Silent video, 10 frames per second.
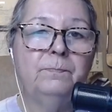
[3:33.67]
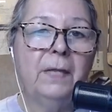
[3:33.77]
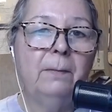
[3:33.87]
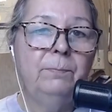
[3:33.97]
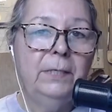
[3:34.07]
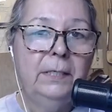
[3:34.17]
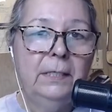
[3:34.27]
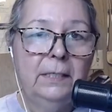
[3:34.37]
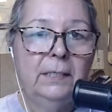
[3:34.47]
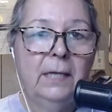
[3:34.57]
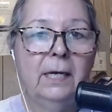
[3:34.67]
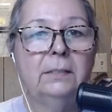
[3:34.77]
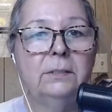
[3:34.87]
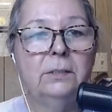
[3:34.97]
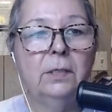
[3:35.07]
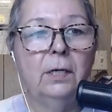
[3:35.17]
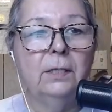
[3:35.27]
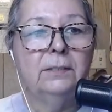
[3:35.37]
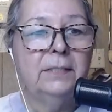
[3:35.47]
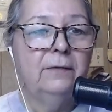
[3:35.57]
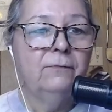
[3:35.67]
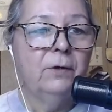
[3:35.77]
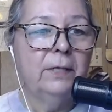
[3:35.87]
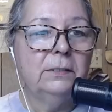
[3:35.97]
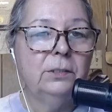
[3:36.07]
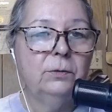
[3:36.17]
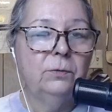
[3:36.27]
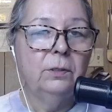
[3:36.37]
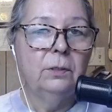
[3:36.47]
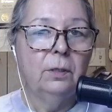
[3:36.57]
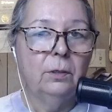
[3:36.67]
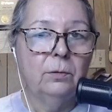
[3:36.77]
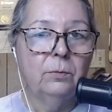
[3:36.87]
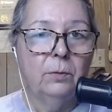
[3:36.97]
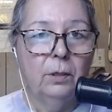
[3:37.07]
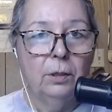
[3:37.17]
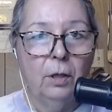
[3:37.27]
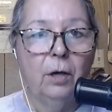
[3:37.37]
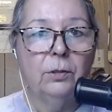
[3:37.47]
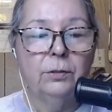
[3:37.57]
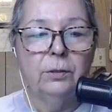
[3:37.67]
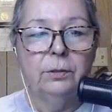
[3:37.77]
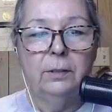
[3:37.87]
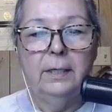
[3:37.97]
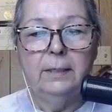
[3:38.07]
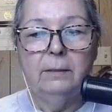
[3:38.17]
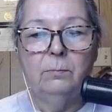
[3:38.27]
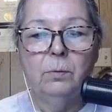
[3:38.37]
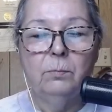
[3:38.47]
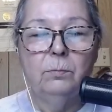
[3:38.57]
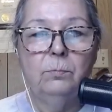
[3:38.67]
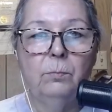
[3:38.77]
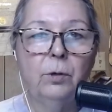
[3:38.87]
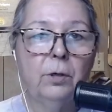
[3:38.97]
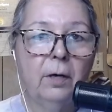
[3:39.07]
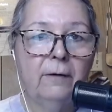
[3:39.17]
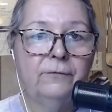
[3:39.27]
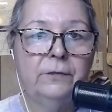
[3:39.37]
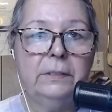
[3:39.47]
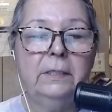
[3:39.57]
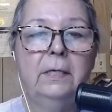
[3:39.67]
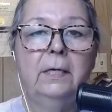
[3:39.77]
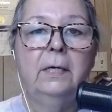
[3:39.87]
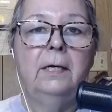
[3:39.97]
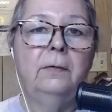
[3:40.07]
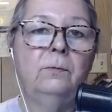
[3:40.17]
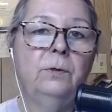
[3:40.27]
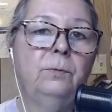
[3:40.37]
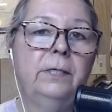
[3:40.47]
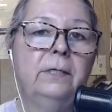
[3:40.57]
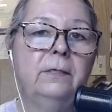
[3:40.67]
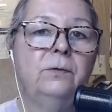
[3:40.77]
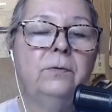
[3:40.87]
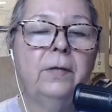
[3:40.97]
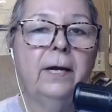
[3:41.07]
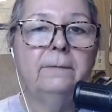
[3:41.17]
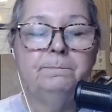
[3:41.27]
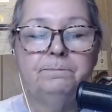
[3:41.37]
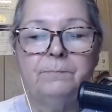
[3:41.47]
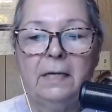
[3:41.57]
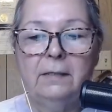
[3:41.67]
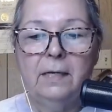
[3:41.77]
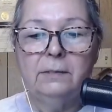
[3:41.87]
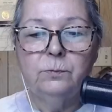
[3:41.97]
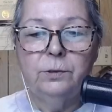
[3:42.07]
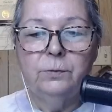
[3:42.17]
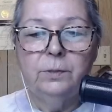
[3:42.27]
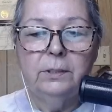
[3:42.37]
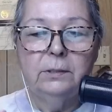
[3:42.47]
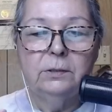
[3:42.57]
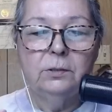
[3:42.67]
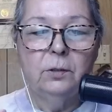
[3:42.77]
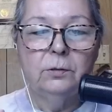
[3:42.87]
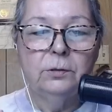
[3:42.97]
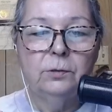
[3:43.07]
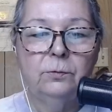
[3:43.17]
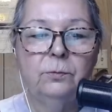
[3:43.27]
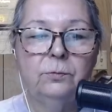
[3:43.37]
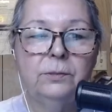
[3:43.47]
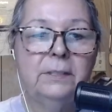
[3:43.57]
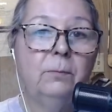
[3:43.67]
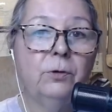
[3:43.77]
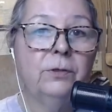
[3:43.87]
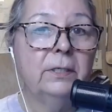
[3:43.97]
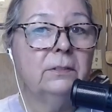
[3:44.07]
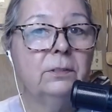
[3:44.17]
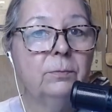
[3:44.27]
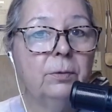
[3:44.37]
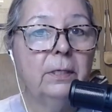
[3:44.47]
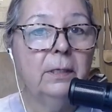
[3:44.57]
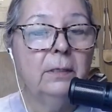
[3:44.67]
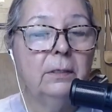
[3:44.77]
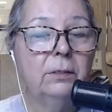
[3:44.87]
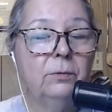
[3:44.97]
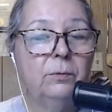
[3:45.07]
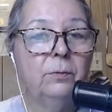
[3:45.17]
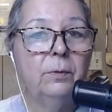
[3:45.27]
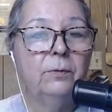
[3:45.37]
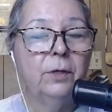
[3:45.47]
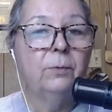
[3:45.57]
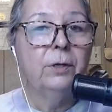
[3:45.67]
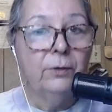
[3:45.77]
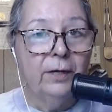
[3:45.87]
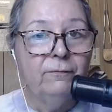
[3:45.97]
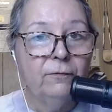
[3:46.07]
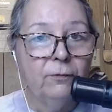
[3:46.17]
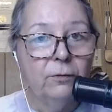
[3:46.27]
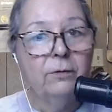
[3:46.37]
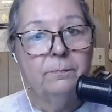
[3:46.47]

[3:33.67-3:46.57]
be in that state of gratitude longer and more often. And when we can do that, that's when we can start to see more things to bring to that we're grateful for,